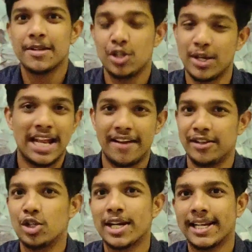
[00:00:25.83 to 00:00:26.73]
You can have
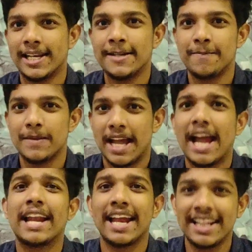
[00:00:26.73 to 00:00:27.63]
a look at it.
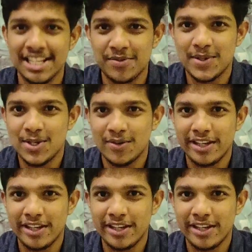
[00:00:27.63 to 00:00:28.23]
And in this video,